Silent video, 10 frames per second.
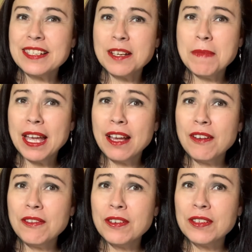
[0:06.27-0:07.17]

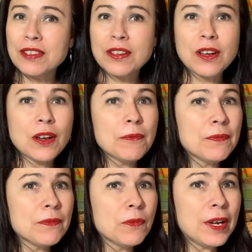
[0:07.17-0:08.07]
somehow?
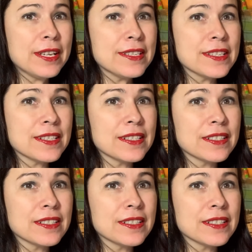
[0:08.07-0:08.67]
What?